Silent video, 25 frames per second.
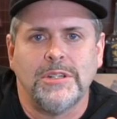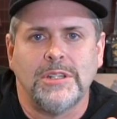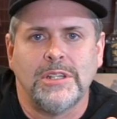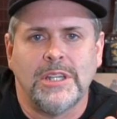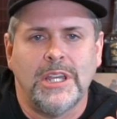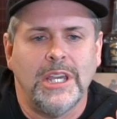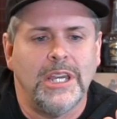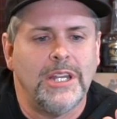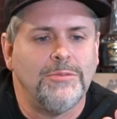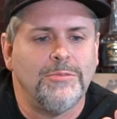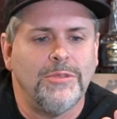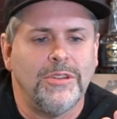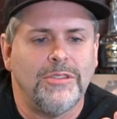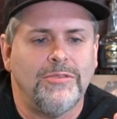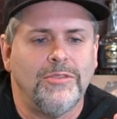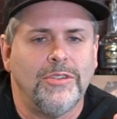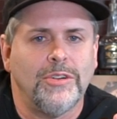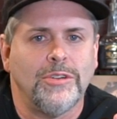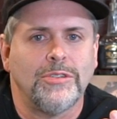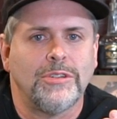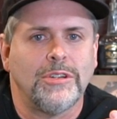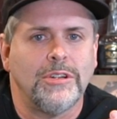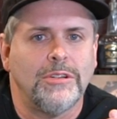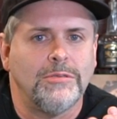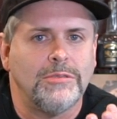getting with
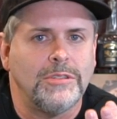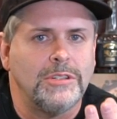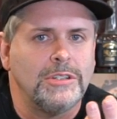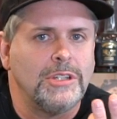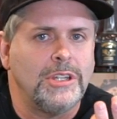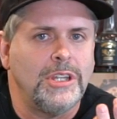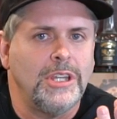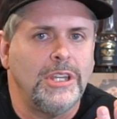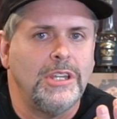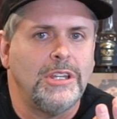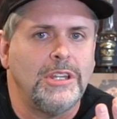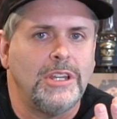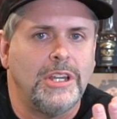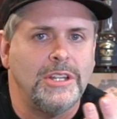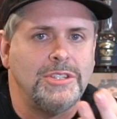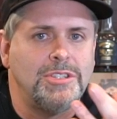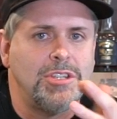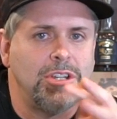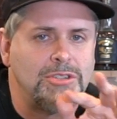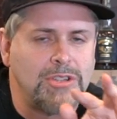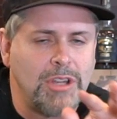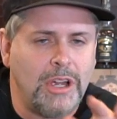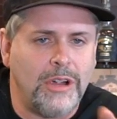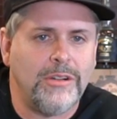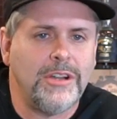Volko Runke because
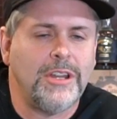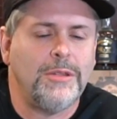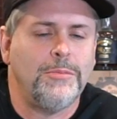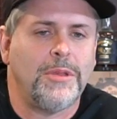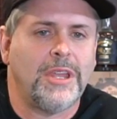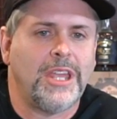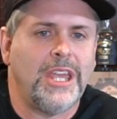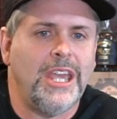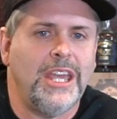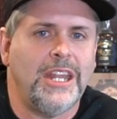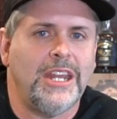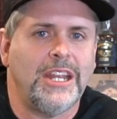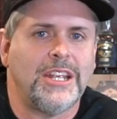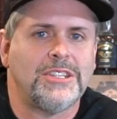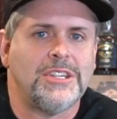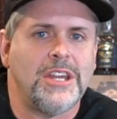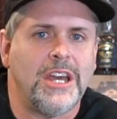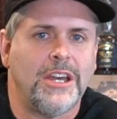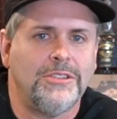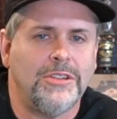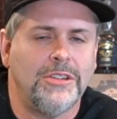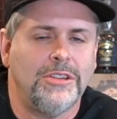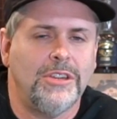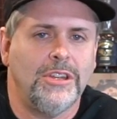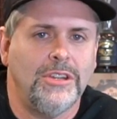there's already mechanics
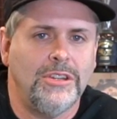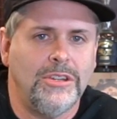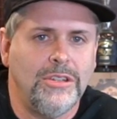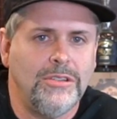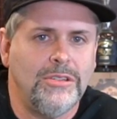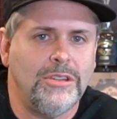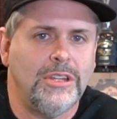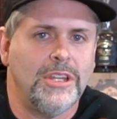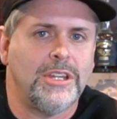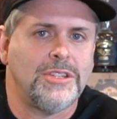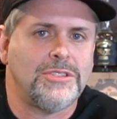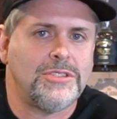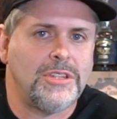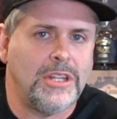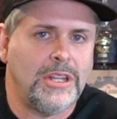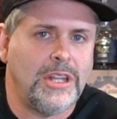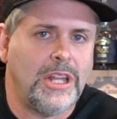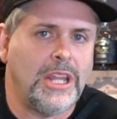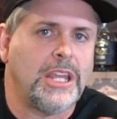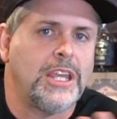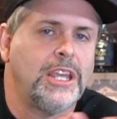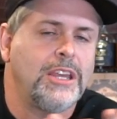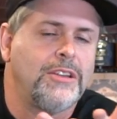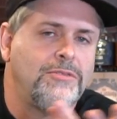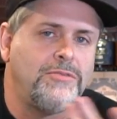out there that do this, and
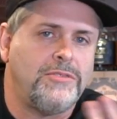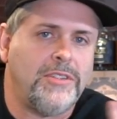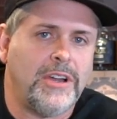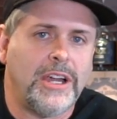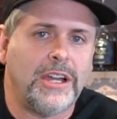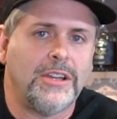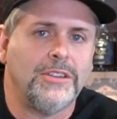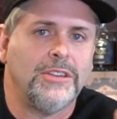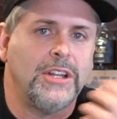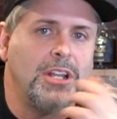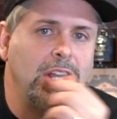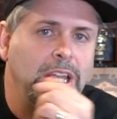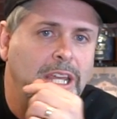they get Fire in the